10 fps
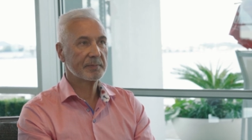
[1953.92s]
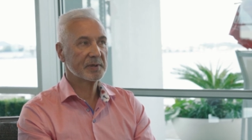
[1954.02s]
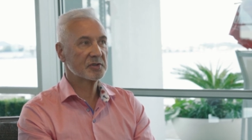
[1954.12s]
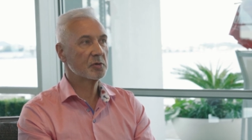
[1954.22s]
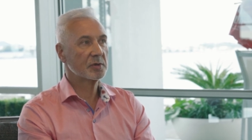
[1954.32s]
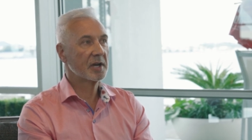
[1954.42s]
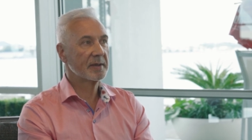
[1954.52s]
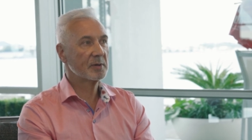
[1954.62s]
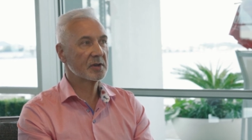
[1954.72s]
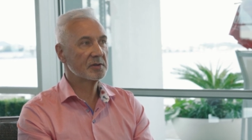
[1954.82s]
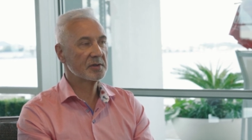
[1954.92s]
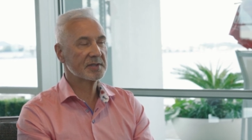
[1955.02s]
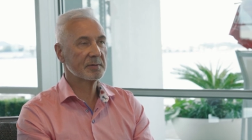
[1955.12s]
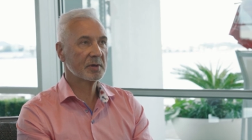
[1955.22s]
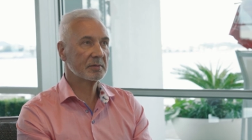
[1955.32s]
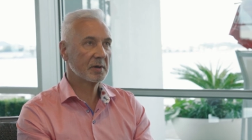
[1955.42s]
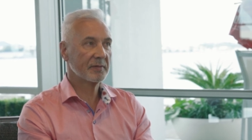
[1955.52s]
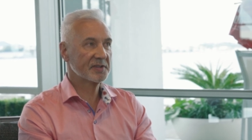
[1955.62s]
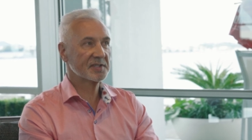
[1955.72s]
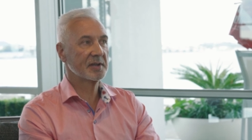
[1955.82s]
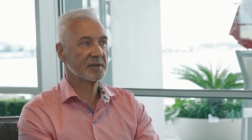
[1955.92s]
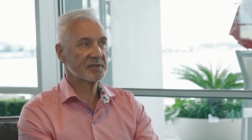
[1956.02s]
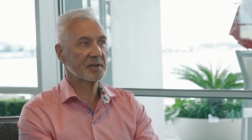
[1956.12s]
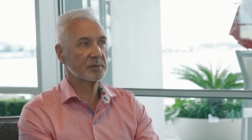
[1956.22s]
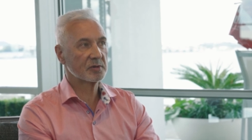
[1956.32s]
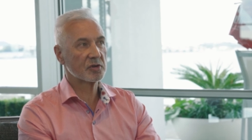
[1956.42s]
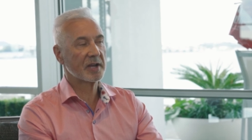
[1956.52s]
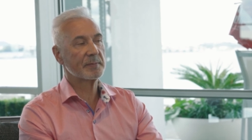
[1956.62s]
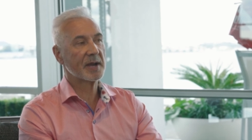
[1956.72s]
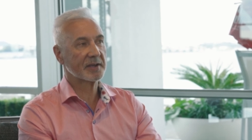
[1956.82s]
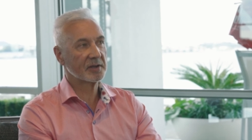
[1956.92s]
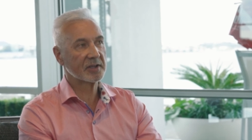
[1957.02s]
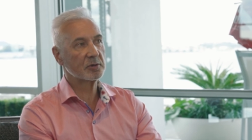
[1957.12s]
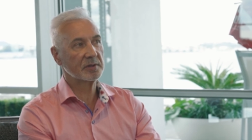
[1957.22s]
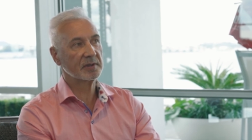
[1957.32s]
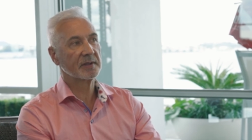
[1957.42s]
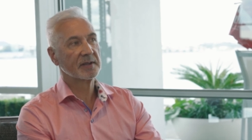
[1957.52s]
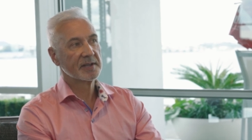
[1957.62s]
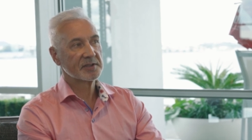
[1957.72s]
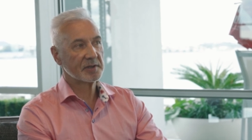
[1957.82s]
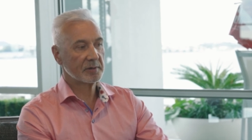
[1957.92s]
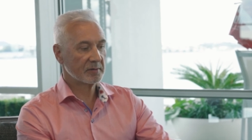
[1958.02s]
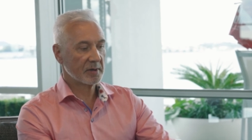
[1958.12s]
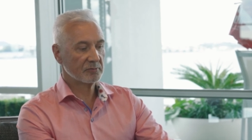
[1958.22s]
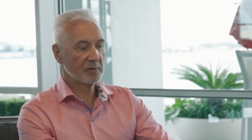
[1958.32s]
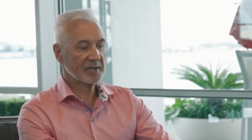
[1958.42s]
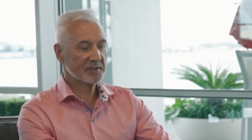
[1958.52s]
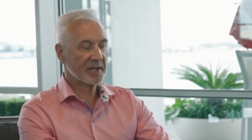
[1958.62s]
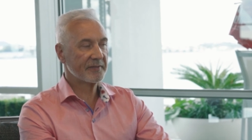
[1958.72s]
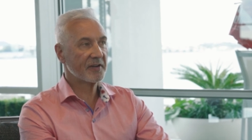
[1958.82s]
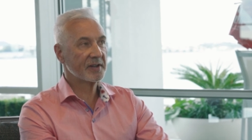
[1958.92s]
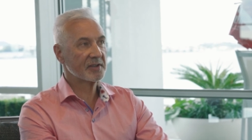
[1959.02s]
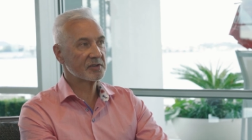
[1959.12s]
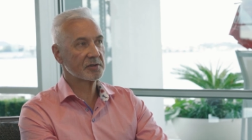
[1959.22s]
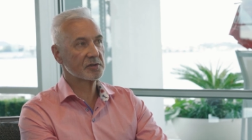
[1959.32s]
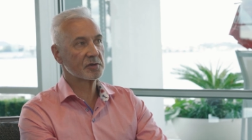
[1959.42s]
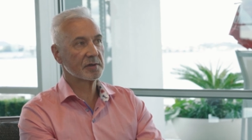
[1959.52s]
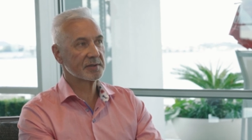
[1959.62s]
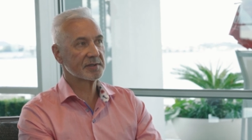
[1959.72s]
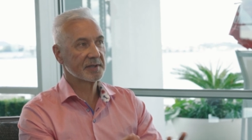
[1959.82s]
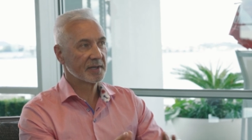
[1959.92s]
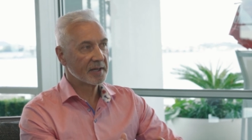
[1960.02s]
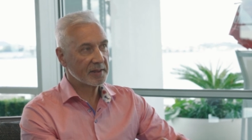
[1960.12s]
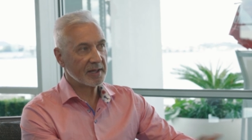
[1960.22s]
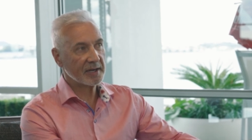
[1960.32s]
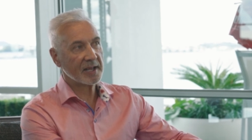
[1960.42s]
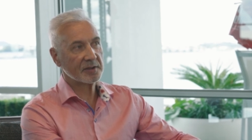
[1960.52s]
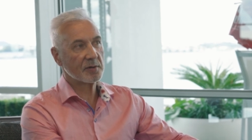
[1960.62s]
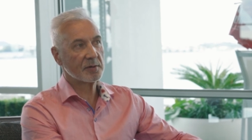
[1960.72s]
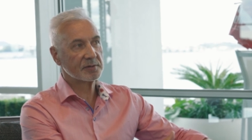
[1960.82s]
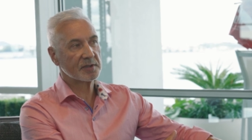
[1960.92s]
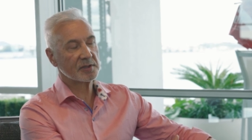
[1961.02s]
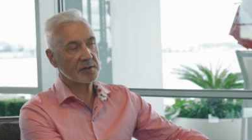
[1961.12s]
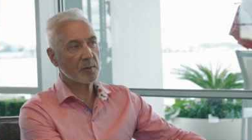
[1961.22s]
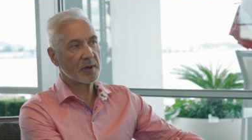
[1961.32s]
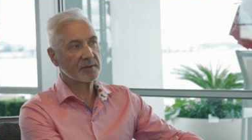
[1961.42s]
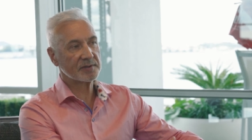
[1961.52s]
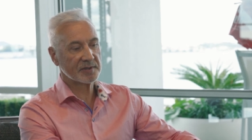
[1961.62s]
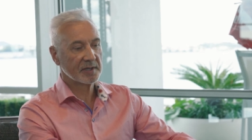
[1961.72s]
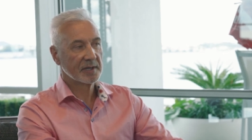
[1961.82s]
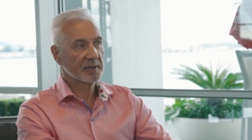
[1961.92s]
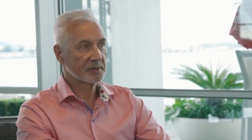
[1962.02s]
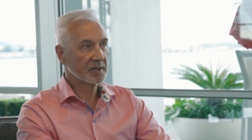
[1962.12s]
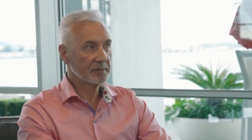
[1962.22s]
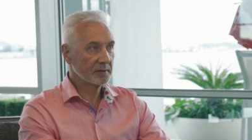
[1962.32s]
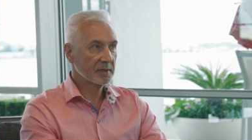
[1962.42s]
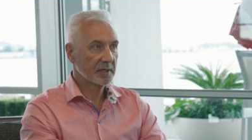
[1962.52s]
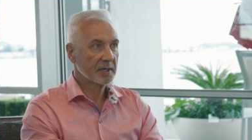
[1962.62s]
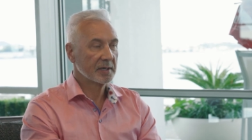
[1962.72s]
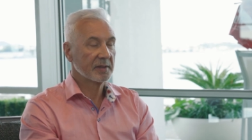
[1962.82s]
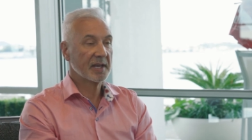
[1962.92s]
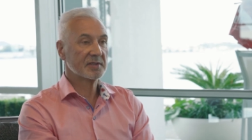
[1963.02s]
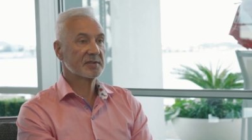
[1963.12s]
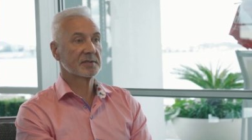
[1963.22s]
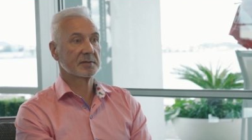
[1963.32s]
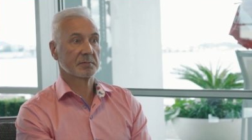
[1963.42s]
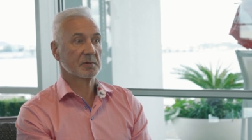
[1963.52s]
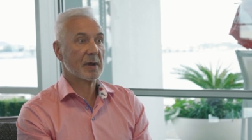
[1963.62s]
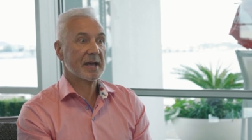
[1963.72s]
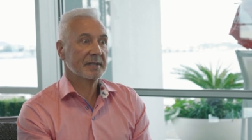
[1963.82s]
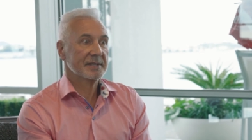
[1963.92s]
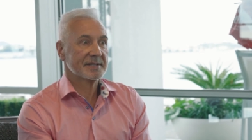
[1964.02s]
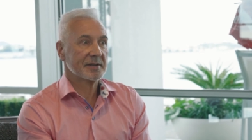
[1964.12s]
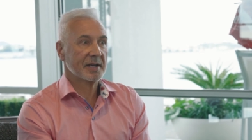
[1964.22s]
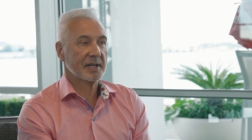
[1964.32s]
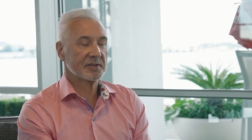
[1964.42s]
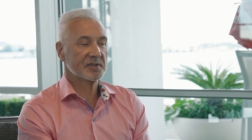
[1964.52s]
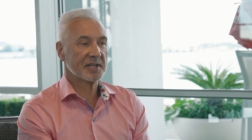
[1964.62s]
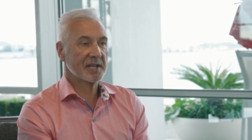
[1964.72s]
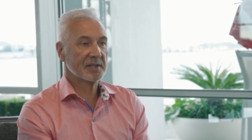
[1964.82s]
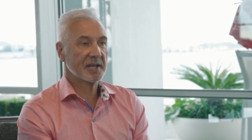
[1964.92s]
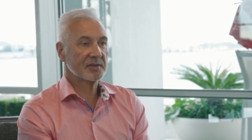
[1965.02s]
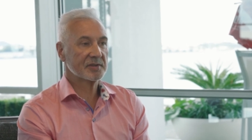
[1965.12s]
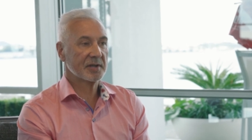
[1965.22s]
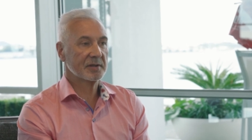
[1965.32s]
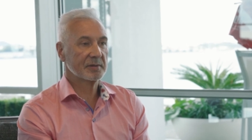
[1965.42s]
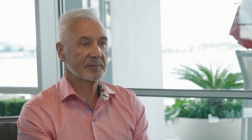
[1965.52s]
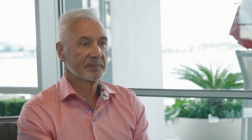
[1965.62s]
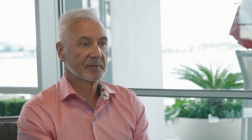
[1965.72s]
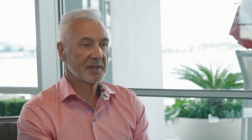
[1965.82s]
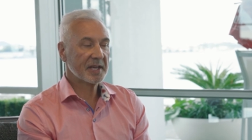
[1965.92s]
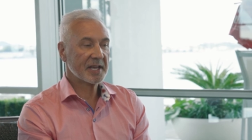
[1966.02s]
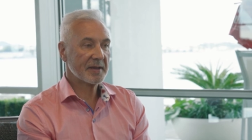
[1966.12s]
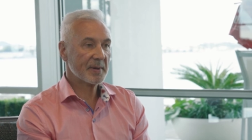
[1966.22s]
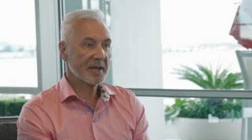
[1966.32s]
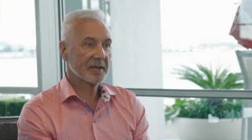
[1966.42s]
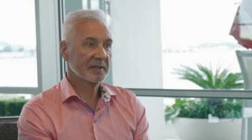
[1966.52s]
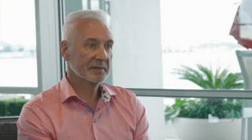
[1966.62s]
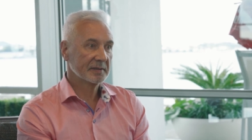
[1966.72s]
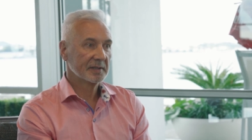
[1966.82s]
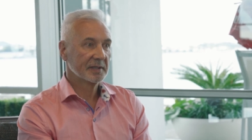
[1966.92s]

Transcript: "But it's your name, you can use it." Well, obviously, I'd sold the trademark and I couldn't. So in, in real estate, finance, and insurance, that had gone to the new owners. So that's the way it is. I understand that. So they came back in